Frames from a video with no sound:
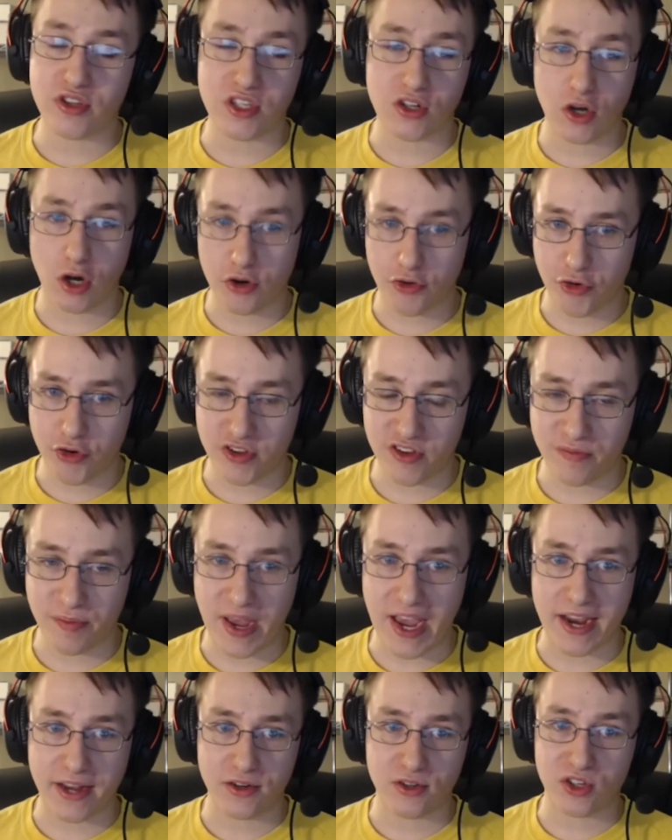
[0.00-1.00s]
and hundreds of
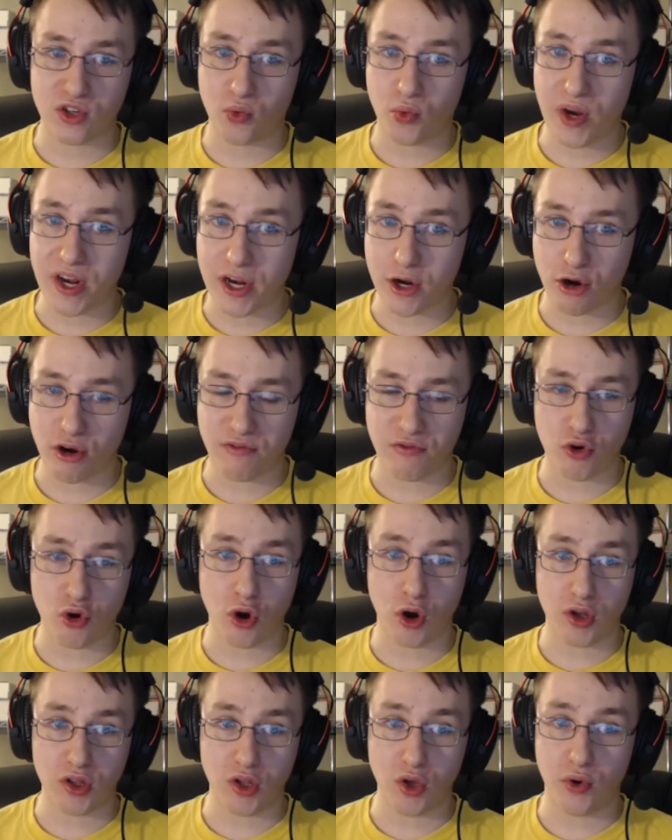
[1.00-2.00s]
packages a week, or if you're
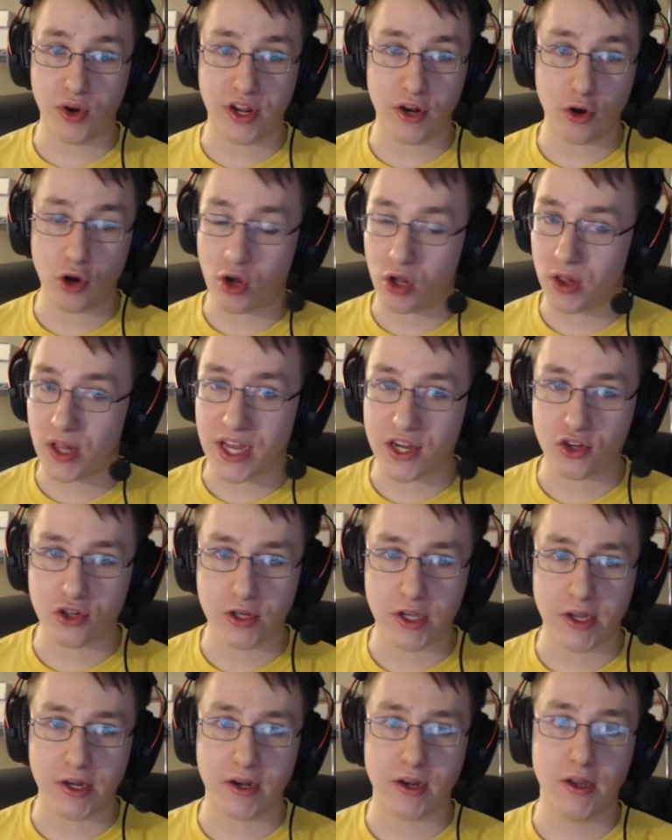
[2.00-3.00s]
unloading your
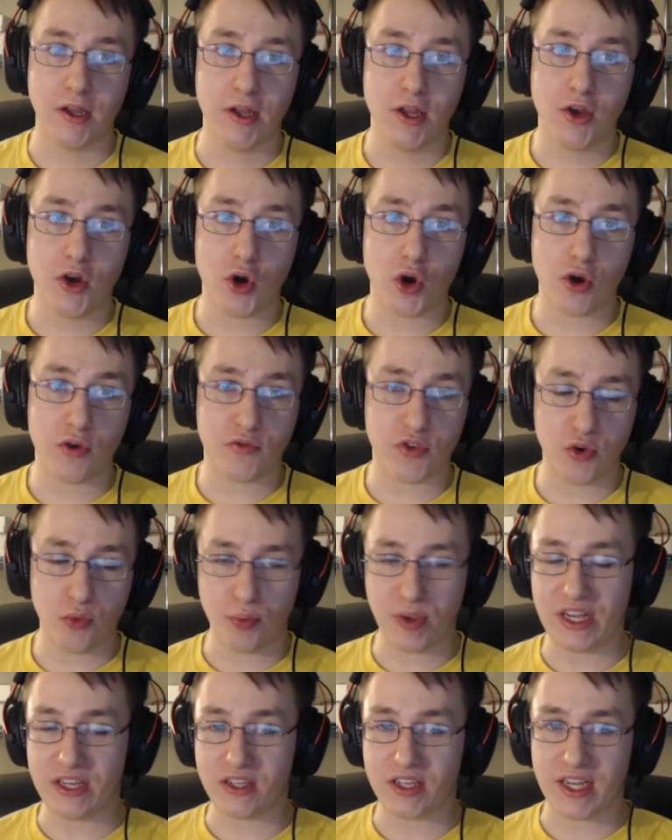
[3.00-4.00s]
collection, or if you're
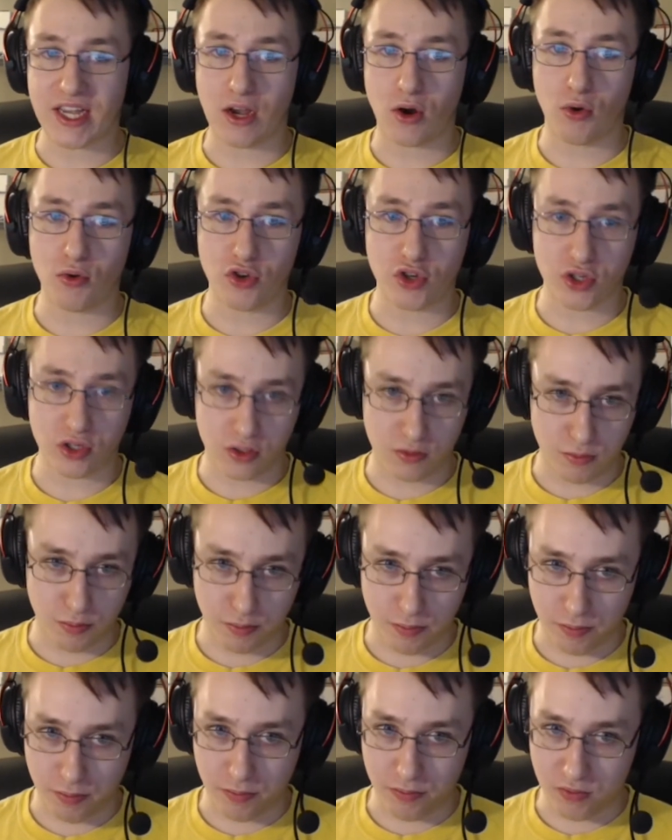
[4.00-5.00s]
piecing out just
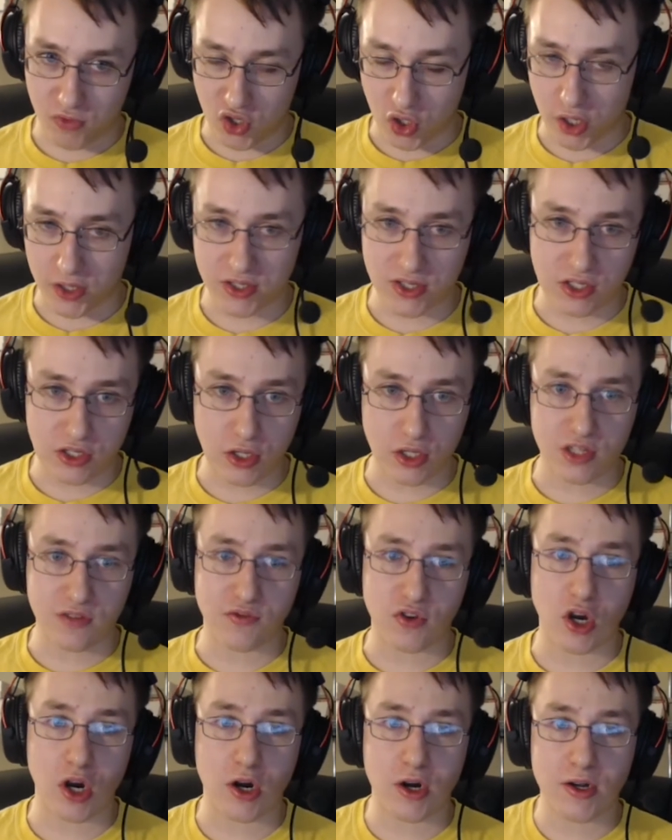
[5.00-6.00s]
tons and tons of
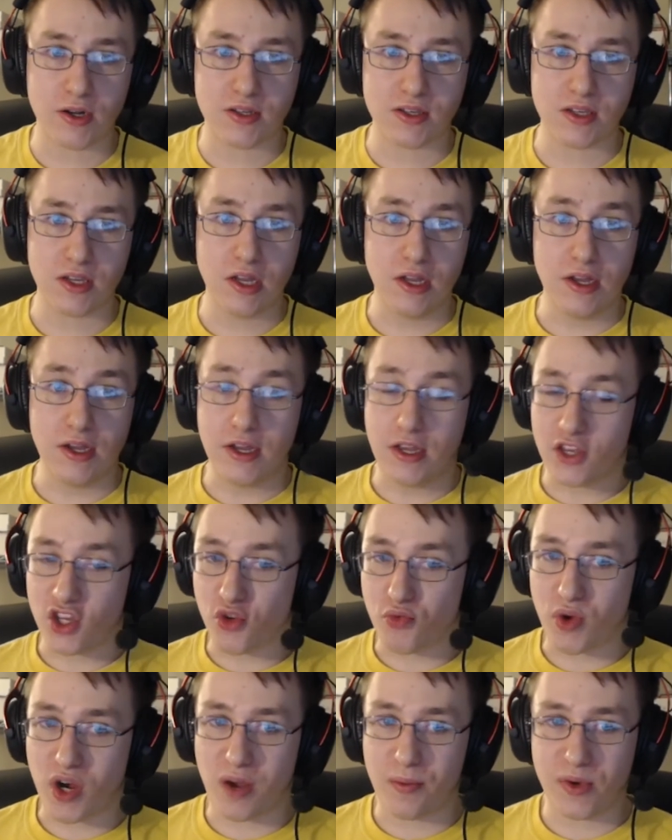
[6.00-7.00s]
cards, you
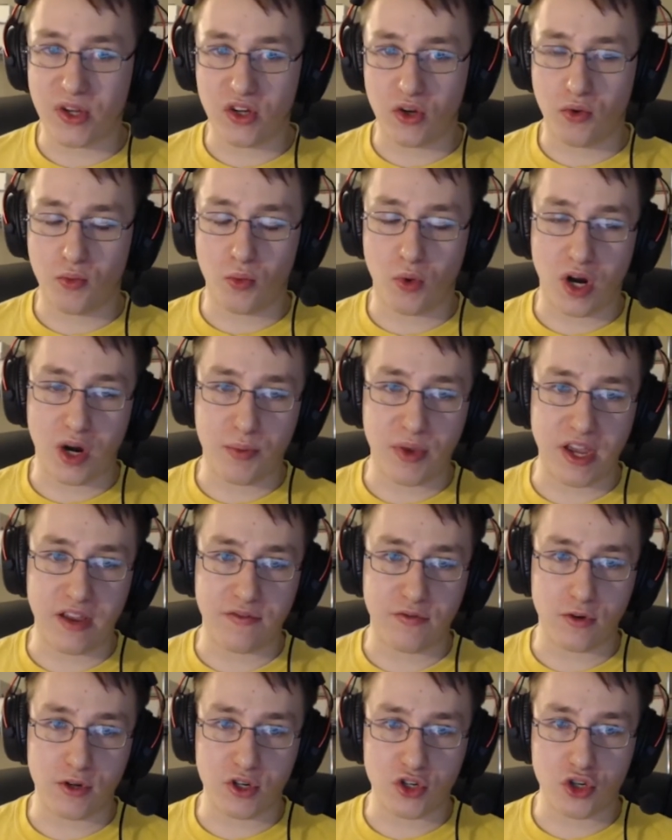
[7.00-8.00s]
probably don't want to pay
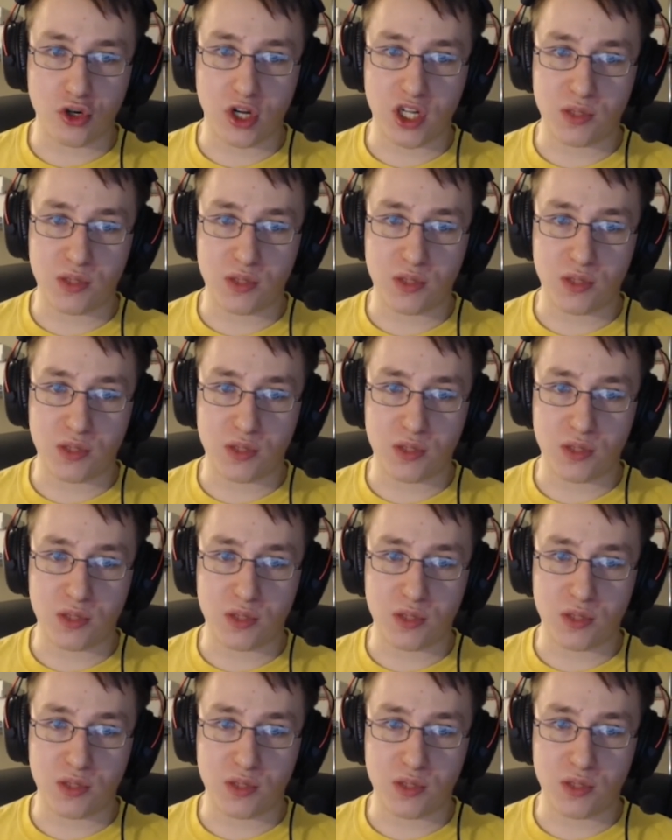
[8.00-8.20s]
for insurance.